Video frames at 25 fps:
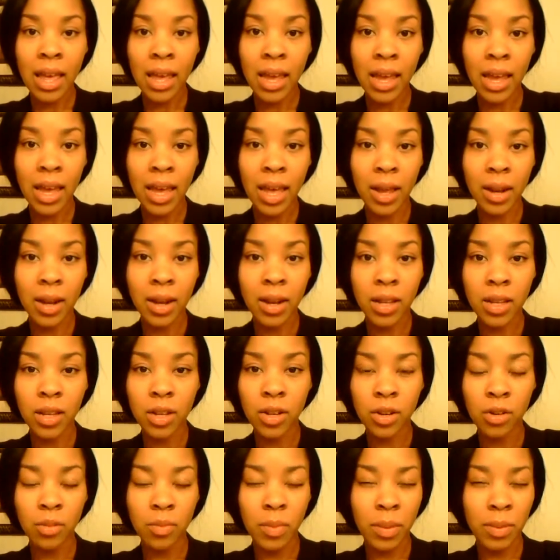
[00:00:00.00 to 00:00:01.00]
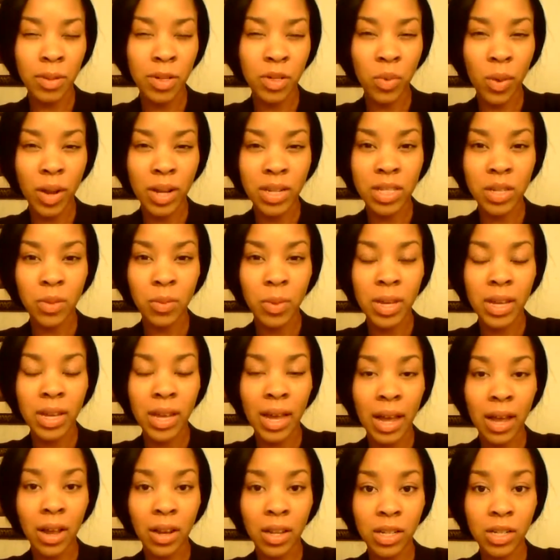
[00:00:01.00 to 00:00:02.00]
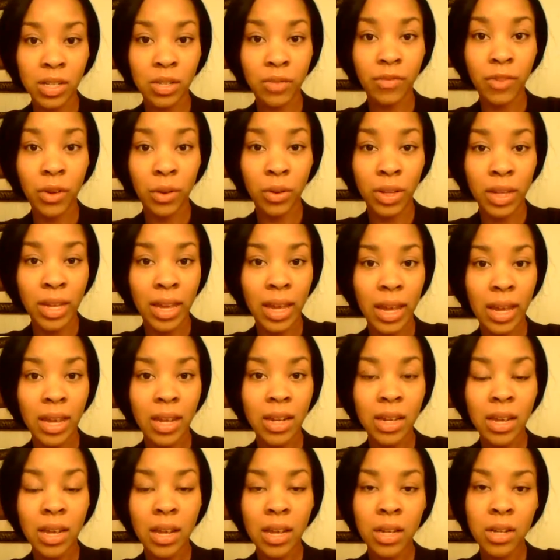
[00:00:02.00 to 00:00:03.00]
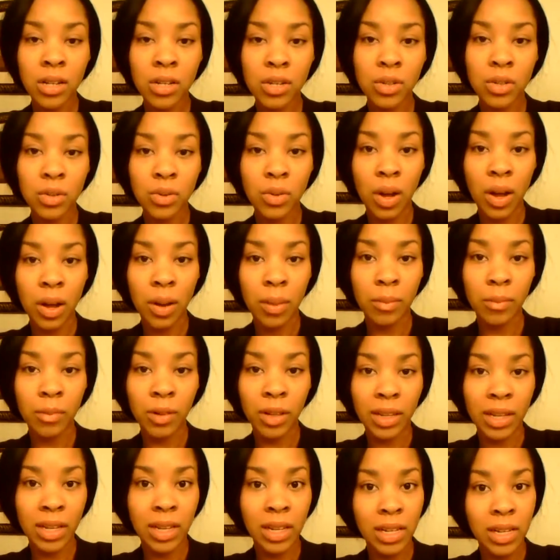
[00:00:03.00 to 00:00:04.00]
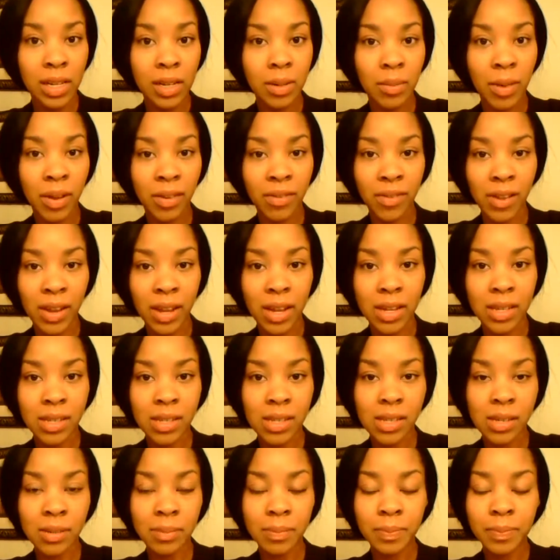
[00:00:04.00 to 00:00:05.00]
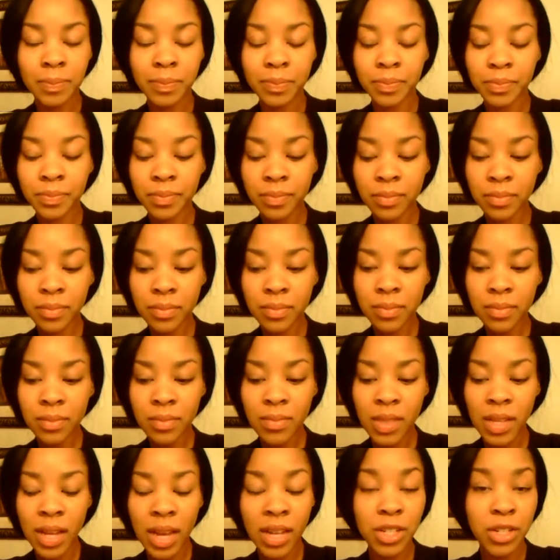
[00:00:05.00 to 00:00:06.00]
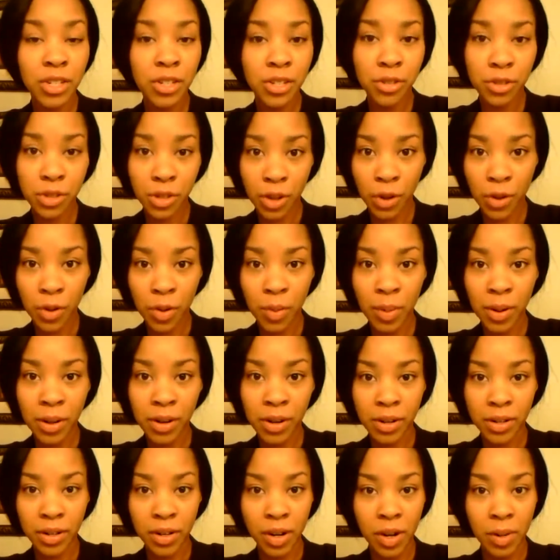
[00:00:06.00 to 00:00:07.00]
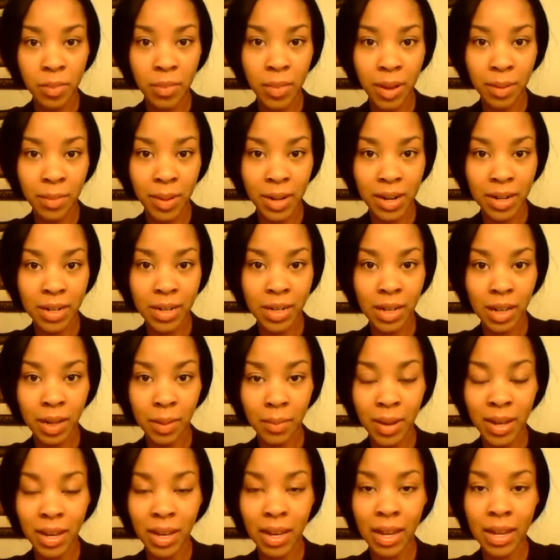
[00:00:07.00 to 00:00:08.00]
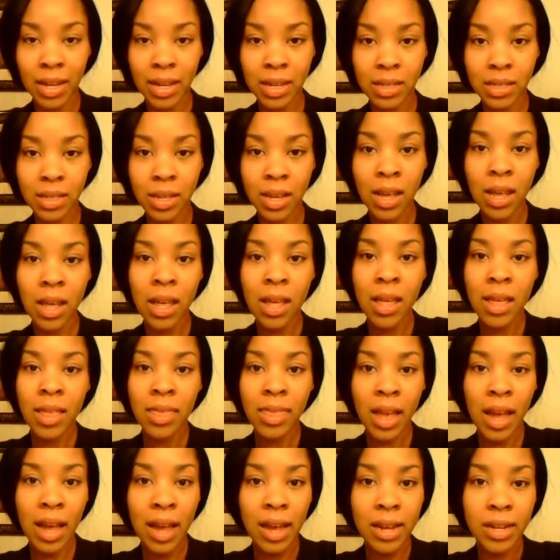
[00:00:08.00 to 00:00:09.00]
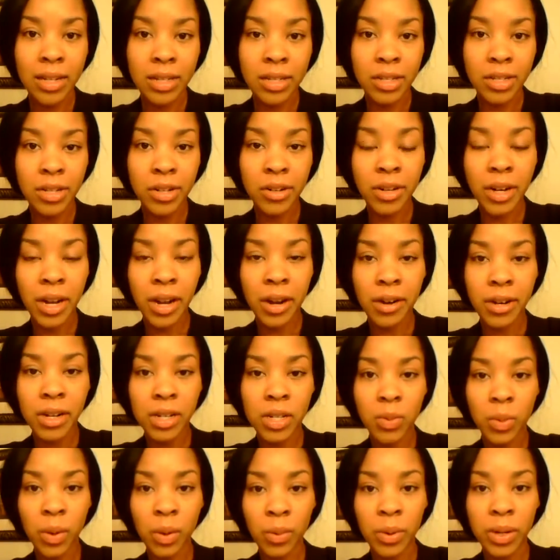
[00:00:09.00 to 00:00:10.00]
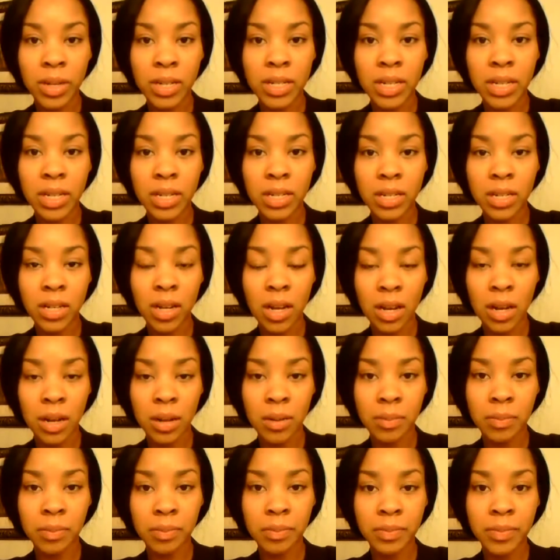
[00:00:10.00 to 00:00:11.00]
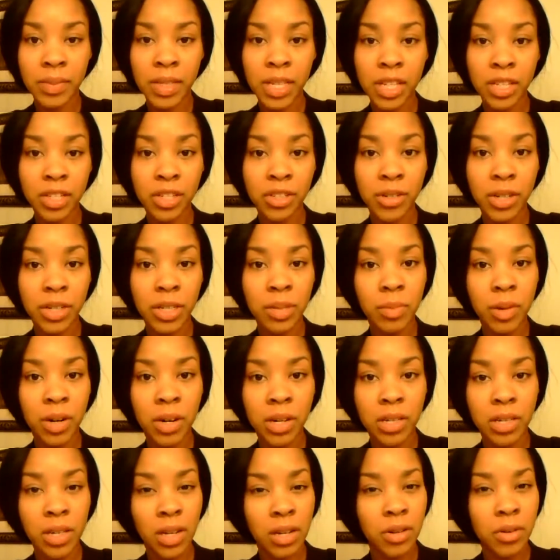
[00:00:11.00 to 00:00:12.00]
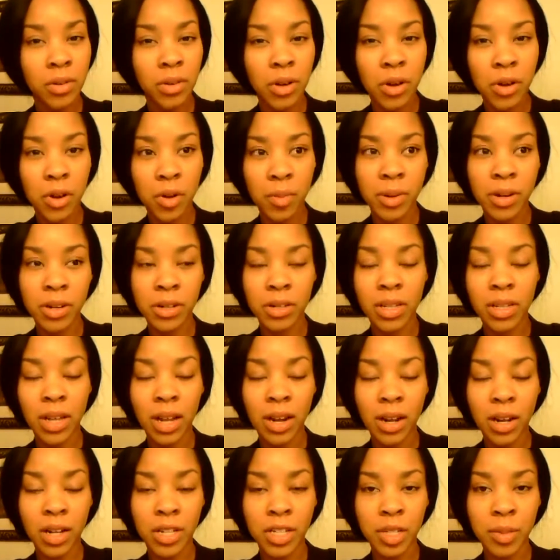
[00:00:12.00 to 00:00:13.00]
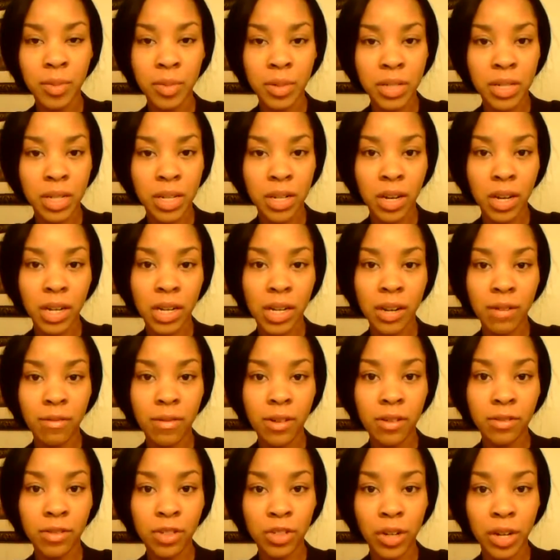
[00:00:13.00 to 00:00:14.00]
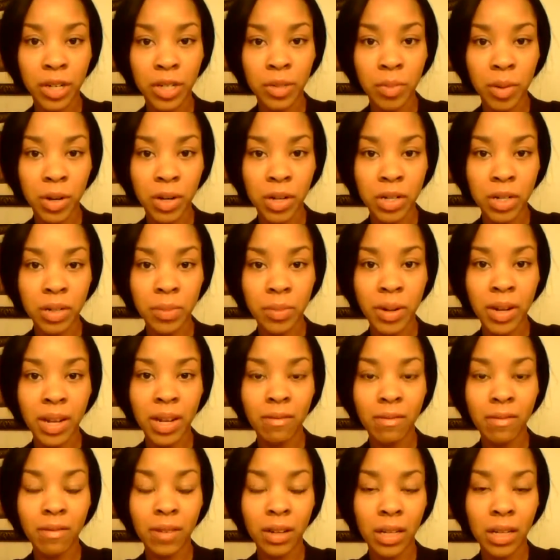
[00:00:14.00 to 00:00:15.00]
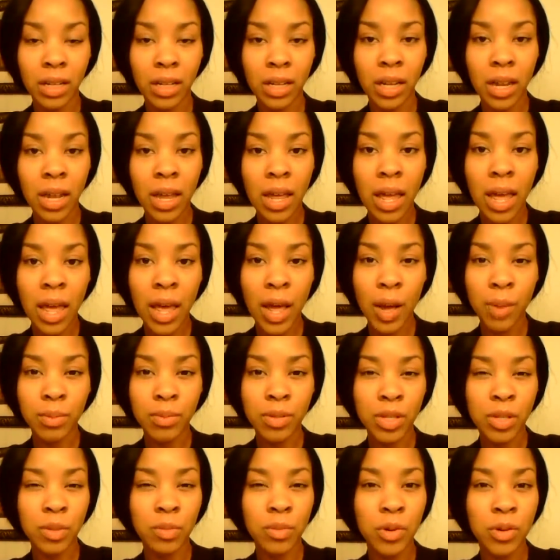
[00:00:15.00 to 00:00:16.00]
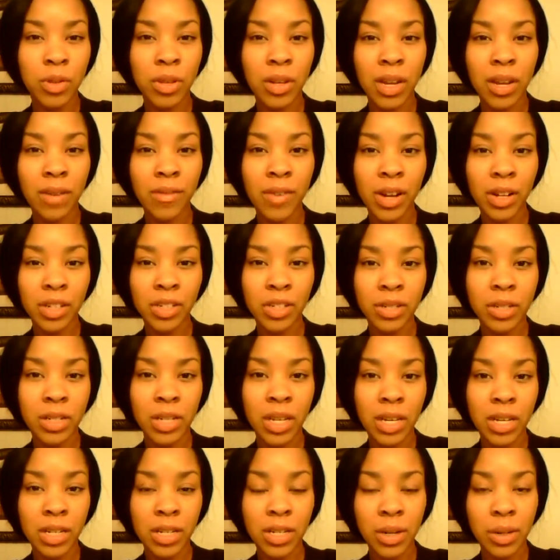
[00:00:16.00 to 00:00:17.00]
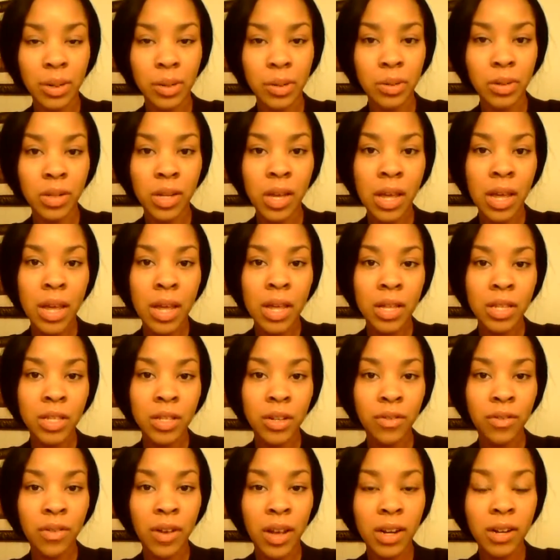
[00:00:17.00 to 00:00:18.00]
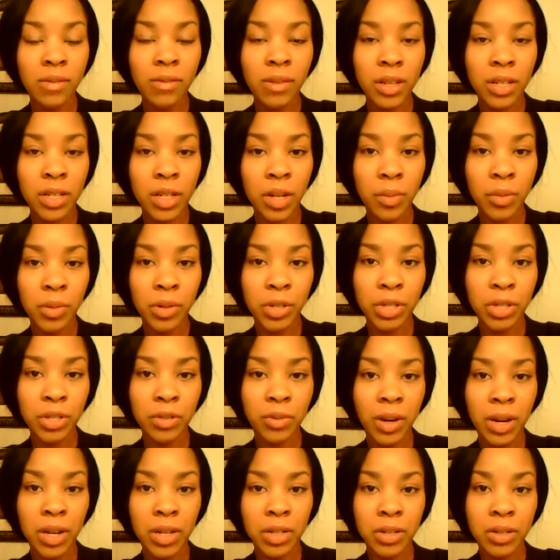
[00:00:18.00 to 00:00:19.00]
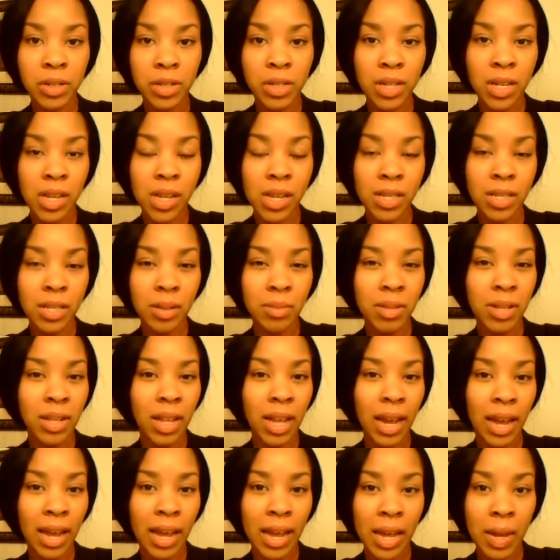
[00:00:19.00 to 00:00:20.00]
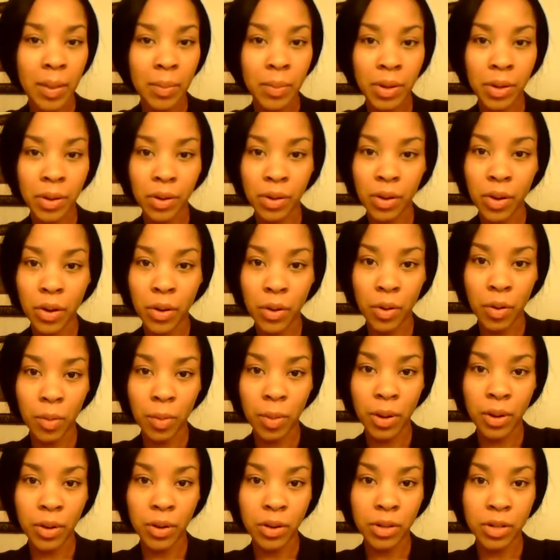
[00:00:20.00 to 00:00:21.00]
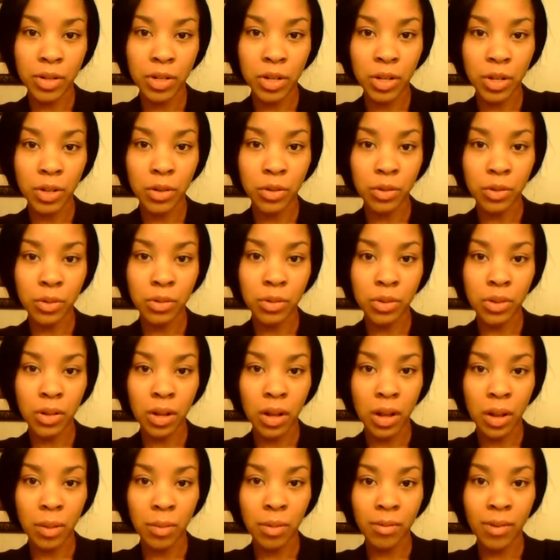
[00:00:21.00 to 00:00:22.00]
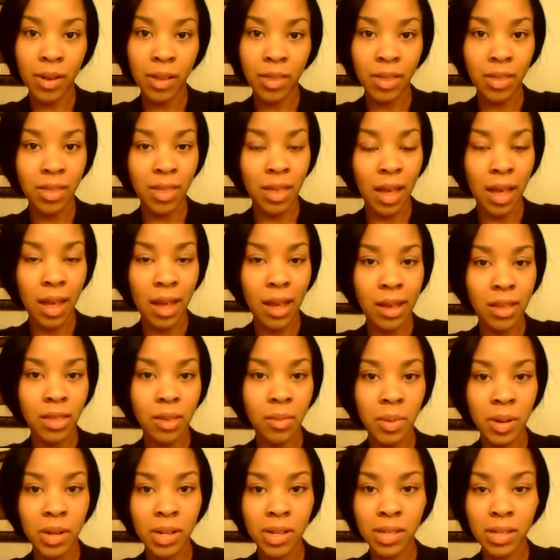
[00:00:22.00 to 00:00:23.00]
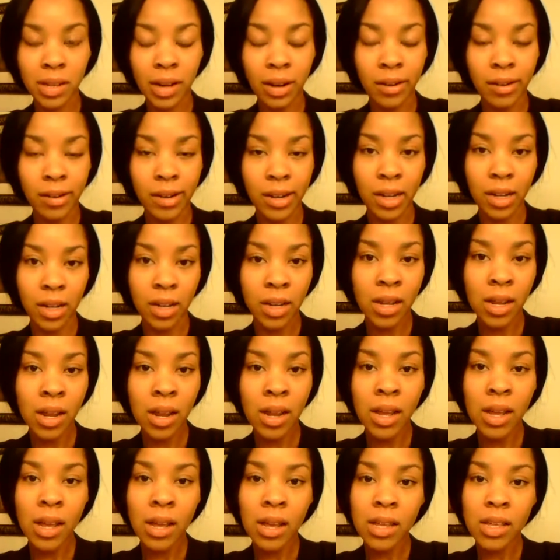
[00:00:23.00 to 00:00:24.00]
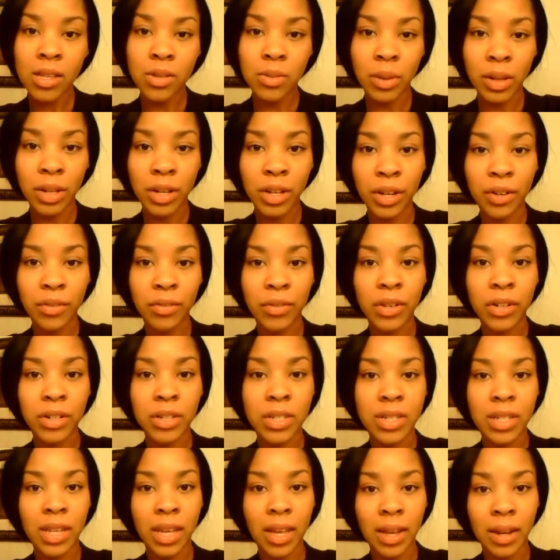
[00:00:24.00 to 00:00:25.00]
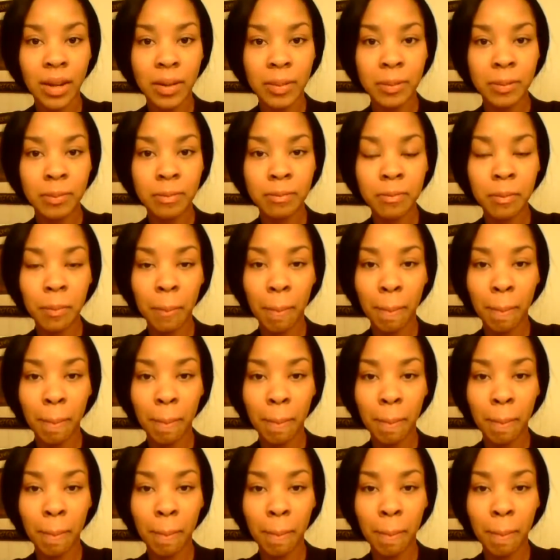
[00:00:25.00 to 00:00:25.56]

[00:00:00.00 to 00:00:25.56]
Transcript: and maybe twice a week I'll exfoliate to really clean my face. I do use cocoa butter on my body, like my legs, thighs, and certain areas where we tend to get stretch marks. I know cocoa is not 100% going to get rid of stretch marks, but it can really help to smooth and even out your skin tone. So find a really good moisturizer, and something like an Ambi or a cocoa butter to use around the thigh and the buttocks area is really good for your skin.